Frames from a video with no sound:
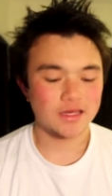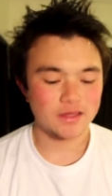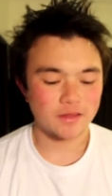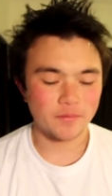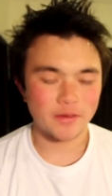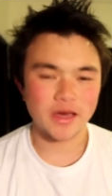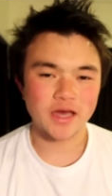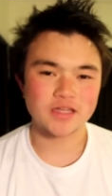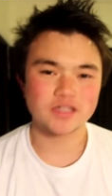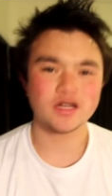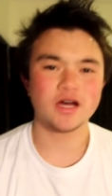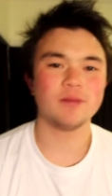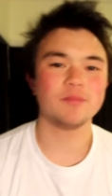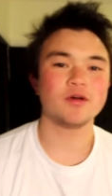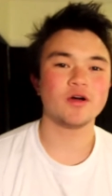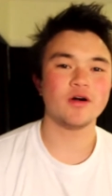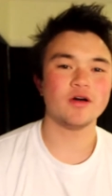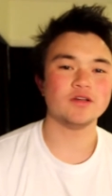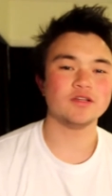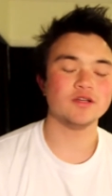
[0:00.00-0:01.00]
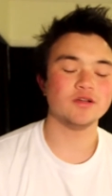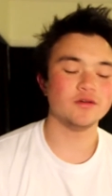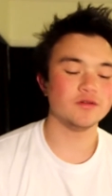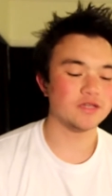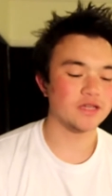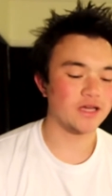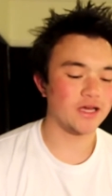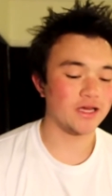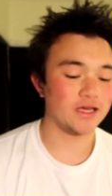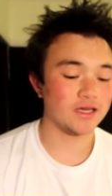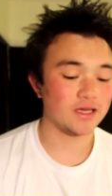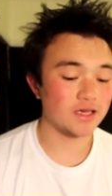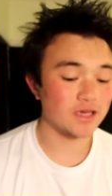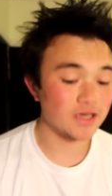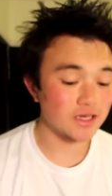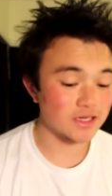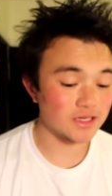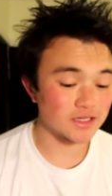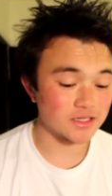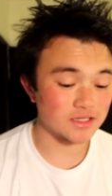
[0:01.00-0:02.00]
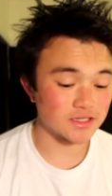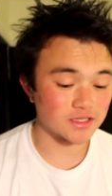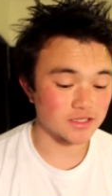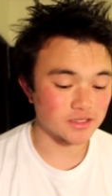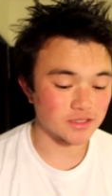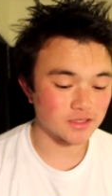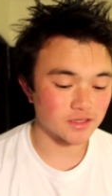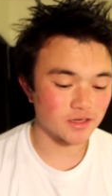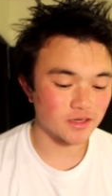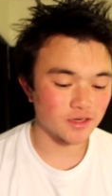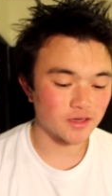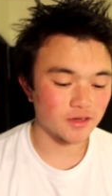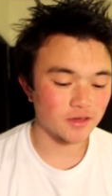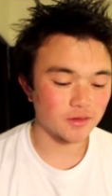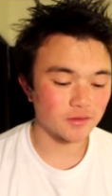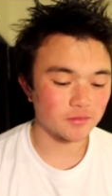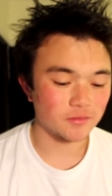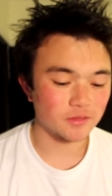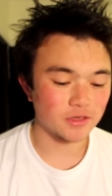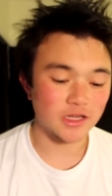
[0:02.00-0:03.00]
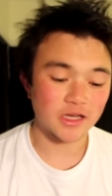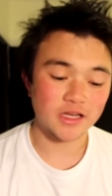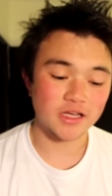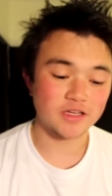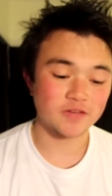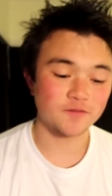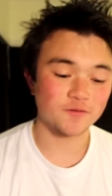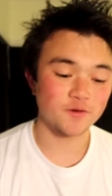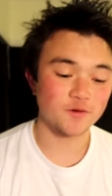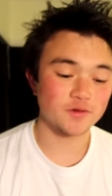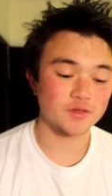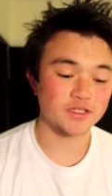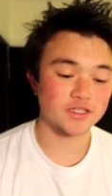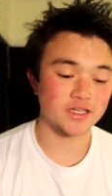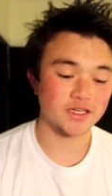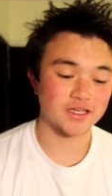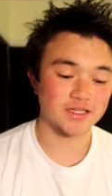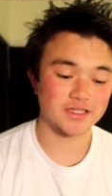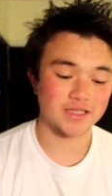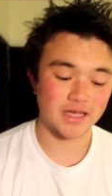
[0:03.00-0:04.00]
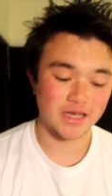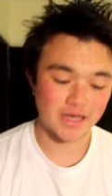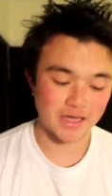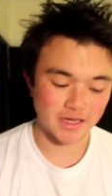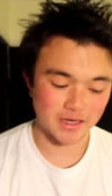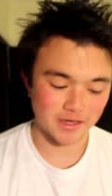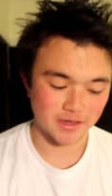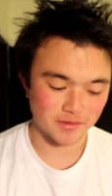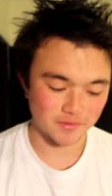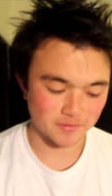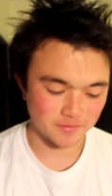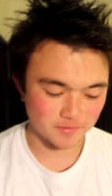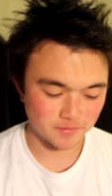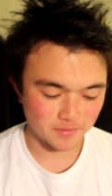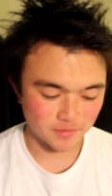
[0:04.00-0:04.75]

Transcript: The page I'm going to do today is collect fruit stickers here.